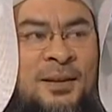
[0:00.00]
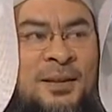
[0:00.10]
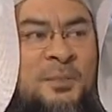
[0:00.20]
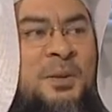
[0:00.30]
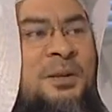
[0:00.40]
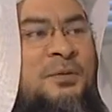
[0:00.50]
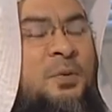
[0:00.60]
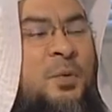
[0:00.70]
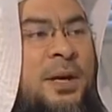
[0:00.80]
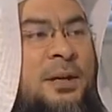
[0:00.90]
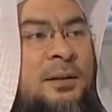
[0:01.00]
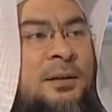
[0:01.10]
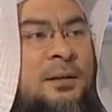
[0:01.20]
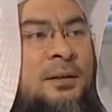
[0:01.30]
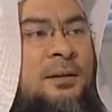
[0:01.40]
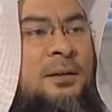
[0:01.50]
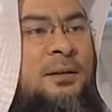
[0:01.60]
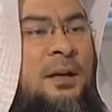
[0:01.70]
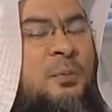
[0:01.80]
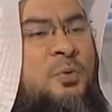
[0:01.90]
in the middle of the way,
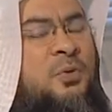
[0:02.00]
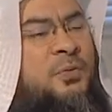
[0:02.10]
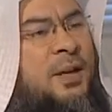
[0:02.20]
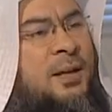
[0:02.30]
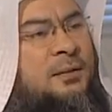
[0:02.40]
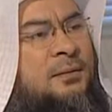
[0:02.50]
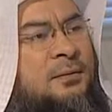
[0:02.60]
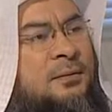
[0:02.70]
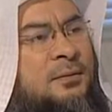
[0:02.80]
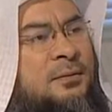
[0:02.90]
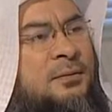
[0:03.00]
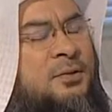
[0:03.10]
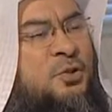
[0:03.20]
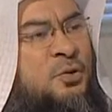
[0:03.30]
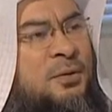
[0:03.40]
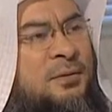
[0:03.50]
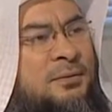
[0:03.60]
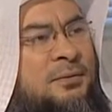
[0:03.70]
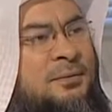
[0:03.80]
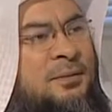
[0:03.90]
Abu Sufyan stood
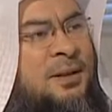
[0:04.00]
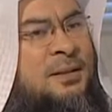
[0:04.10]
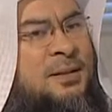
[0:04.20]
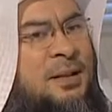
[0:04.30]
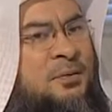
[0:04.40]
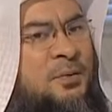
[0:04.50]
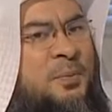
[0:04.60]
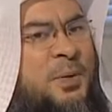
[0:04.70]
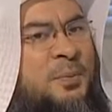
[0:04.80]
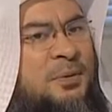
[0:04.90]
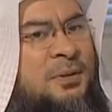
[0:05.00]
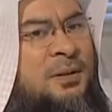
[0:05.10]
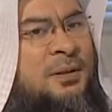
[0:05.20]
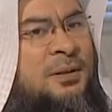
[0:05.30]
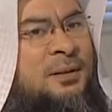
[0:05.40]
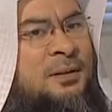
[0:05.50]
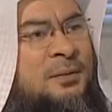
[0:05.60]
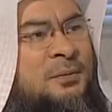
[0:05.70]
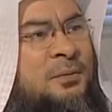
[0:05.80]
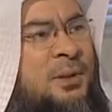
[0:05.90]
and said to the people,
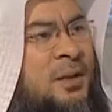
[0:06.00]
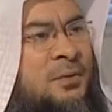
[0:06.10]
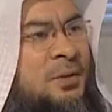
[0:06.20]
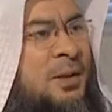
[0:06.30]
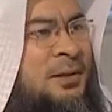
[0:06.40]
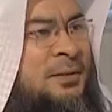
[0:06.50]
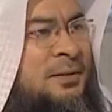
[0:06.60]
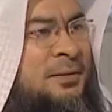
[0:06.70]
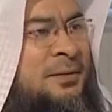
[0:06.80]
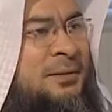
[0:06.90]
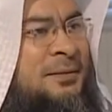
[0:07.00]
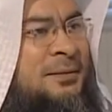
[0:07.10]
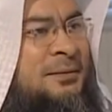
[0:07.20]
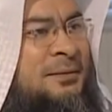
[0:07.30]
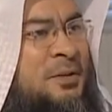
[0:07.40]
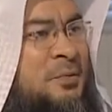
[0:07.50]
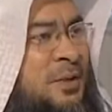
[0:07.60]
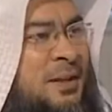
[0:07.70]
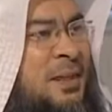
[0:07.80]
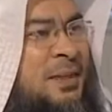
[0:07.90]
What have you done? You've
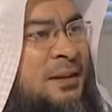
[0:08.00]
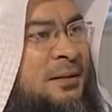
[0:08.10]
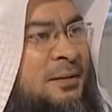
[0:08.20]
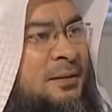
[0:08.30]
done nothing.